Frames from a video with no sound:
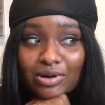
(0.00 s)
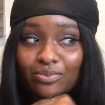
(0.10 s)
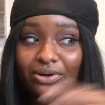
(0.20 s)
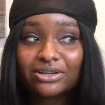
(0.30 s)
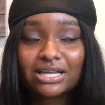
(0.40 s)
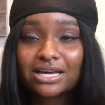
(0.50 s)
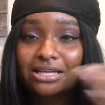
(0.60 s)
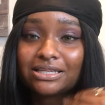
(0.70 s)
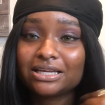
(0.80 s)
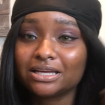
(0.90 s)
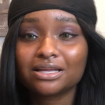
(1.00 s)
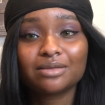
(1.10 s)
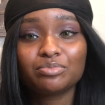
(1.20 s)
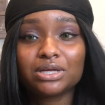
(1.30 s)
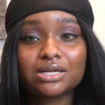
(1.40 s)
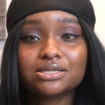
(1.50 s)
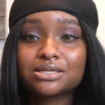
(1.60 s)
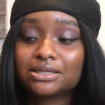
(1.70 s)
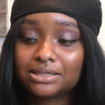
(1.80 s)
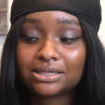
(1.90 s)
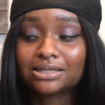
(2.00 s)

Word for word: I wear it like Aaliyah because Aaliyah,